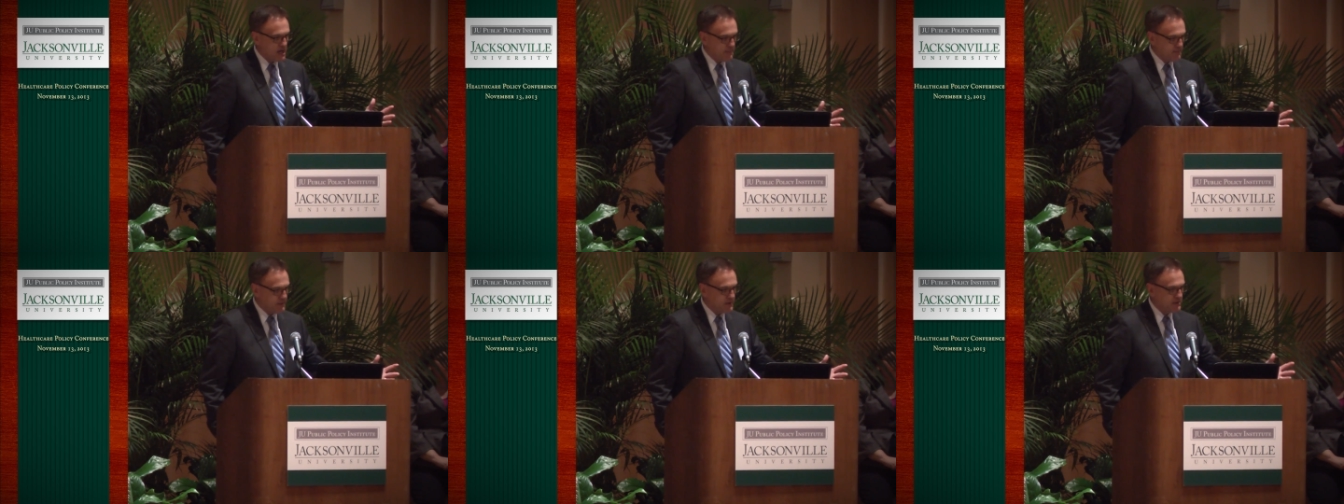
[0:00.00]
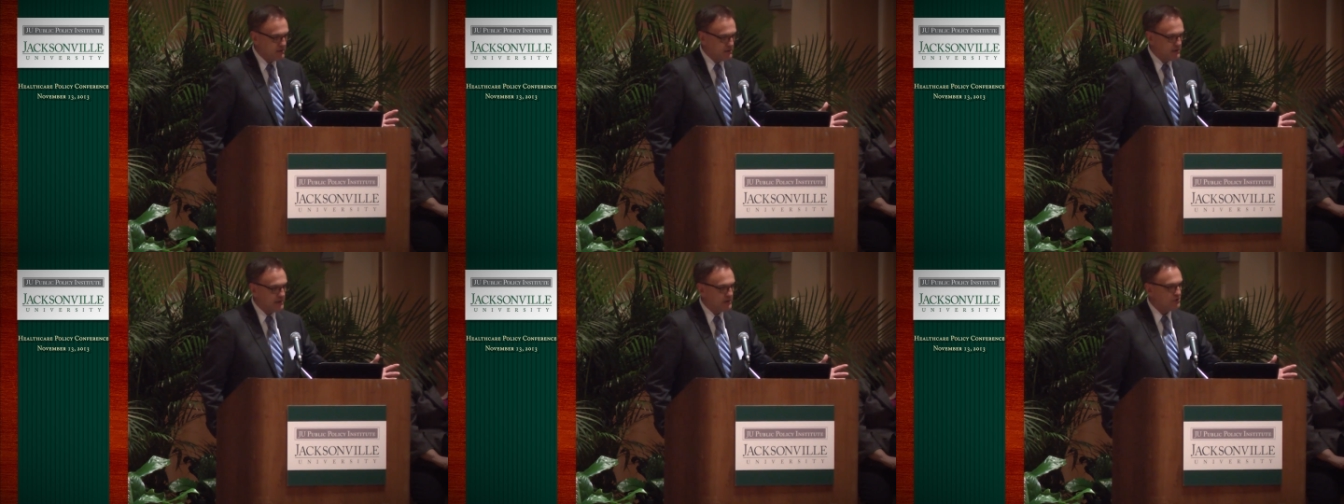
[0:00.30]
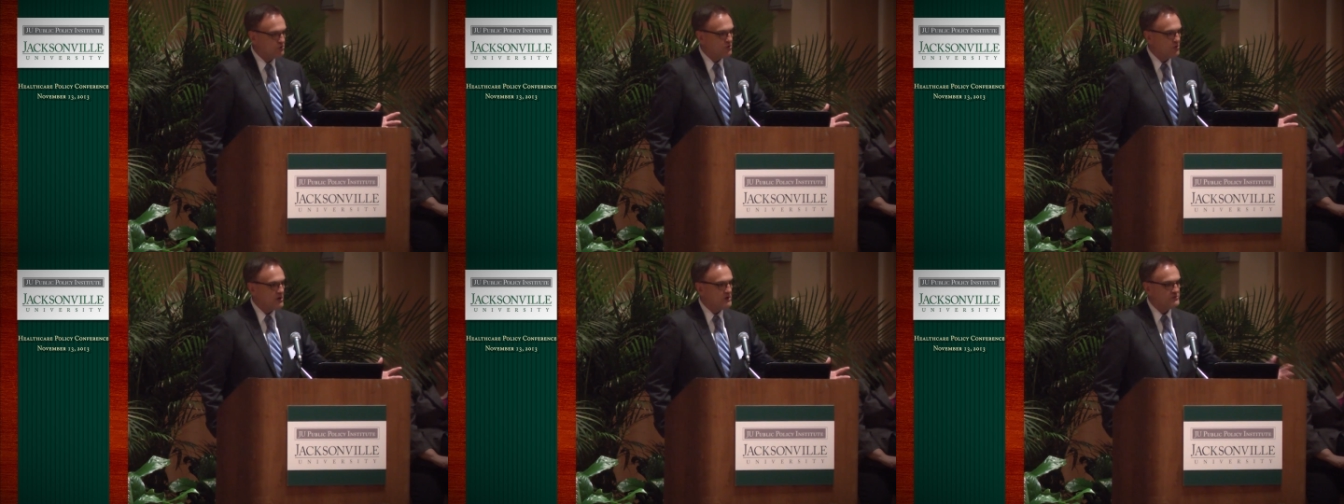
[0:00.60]
not
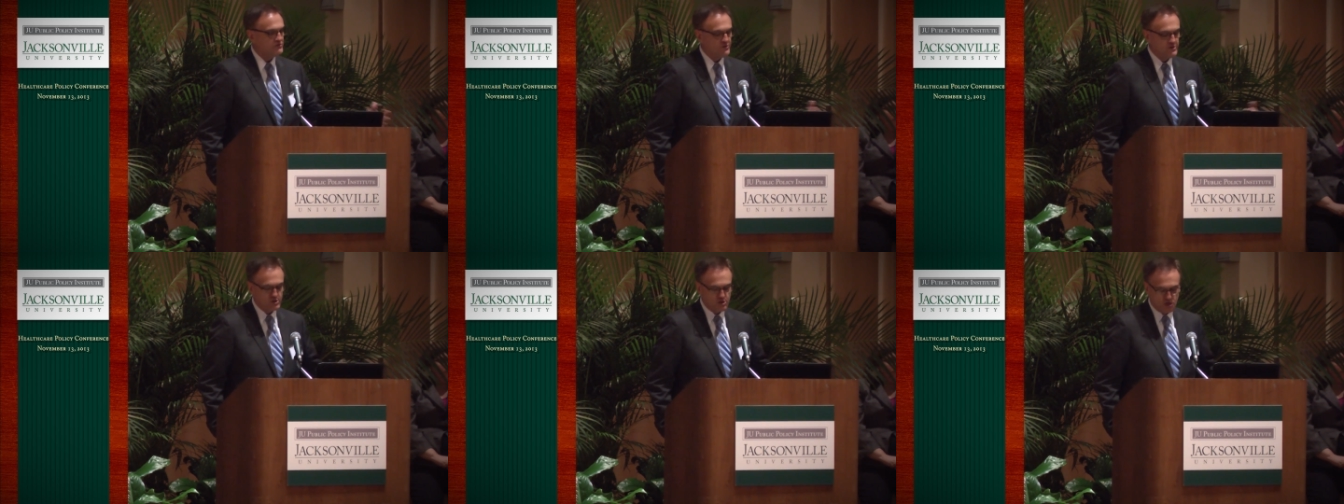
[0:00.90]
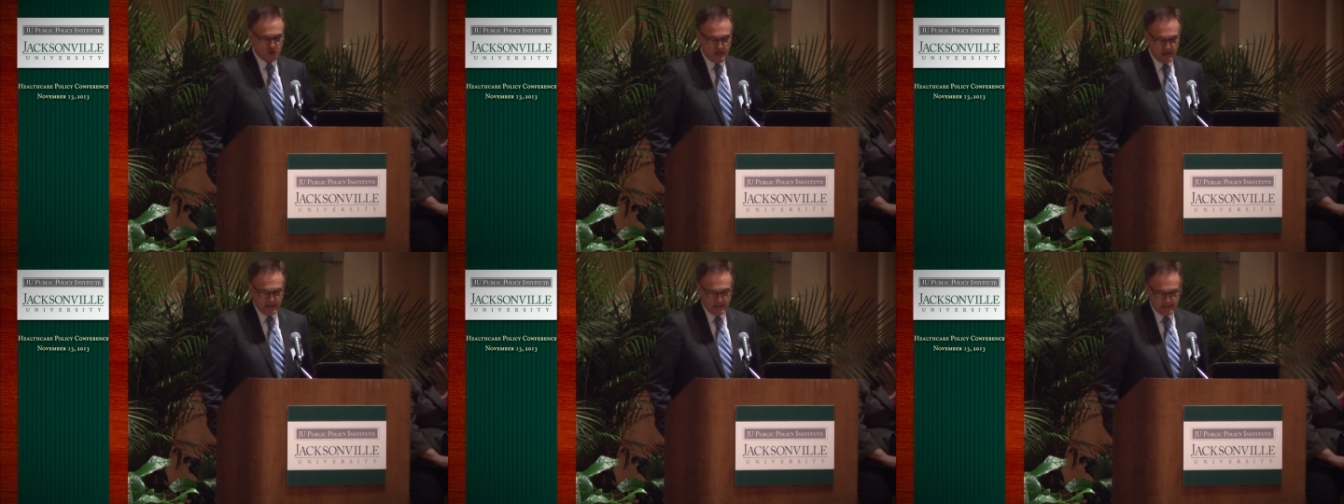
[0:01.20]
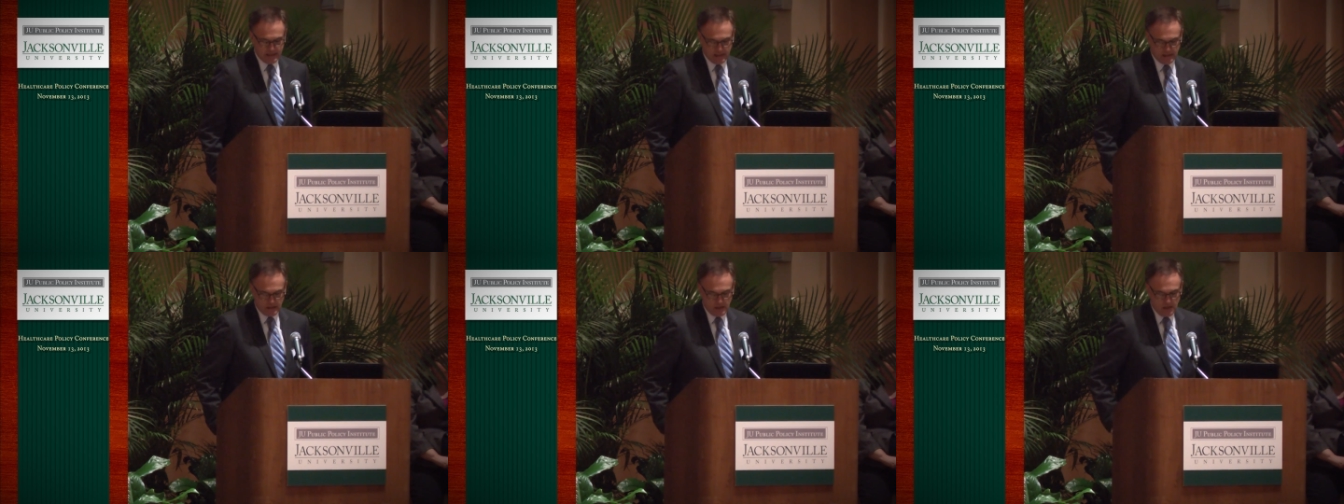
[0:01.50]
paralleled across the
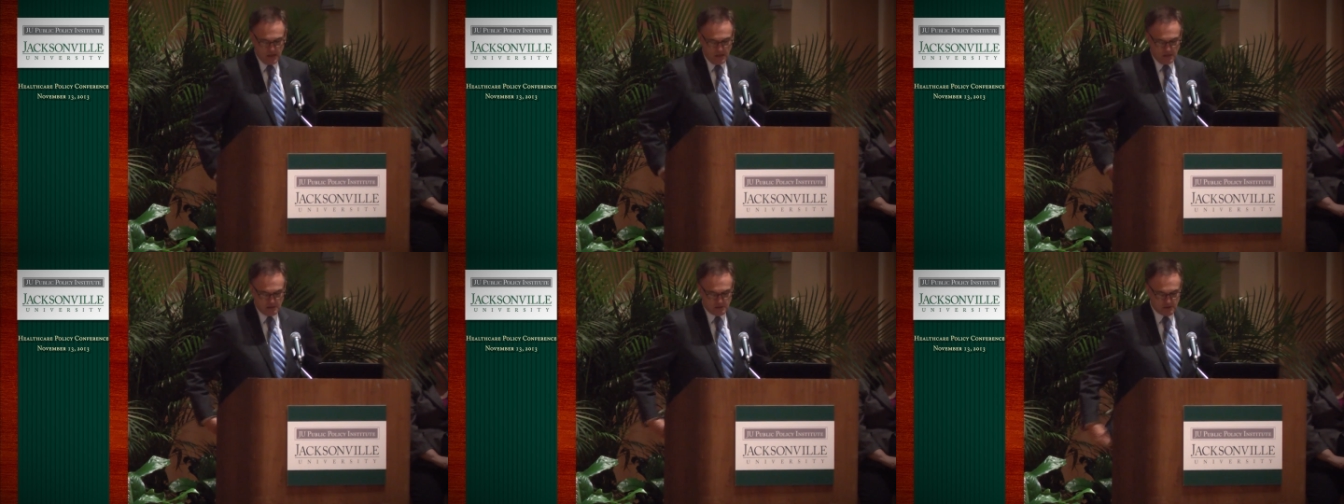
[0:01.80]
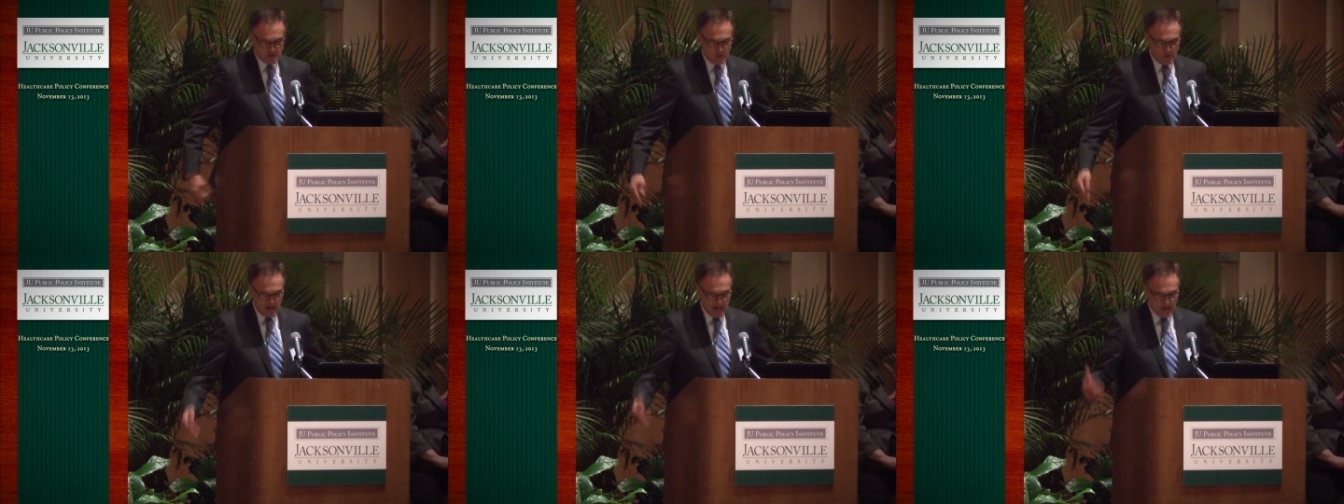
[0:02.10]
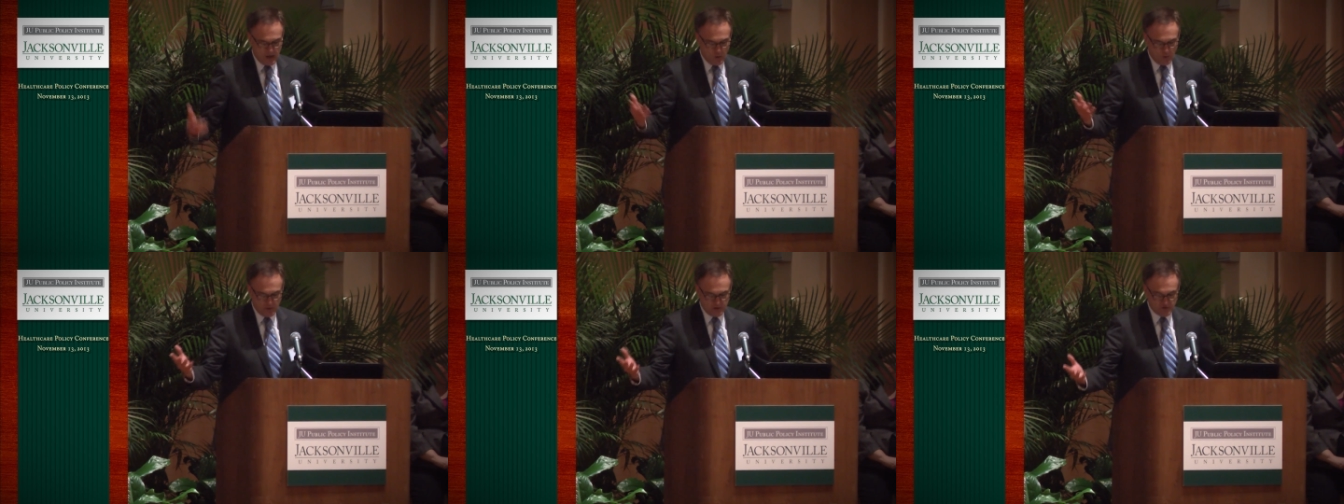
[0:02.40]
state. And so
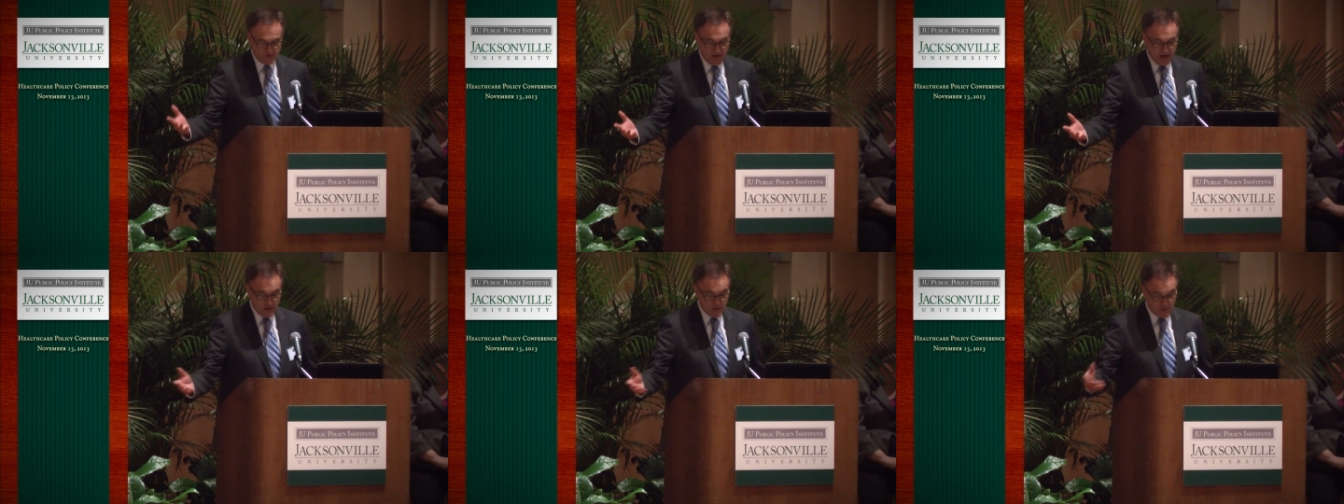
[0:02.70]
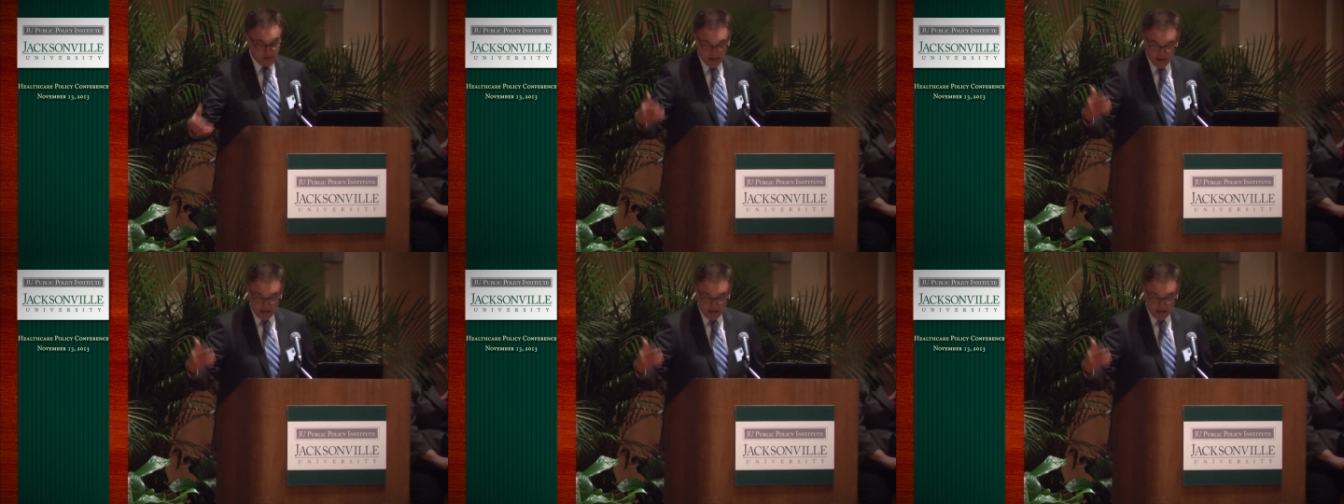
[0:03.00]
I always value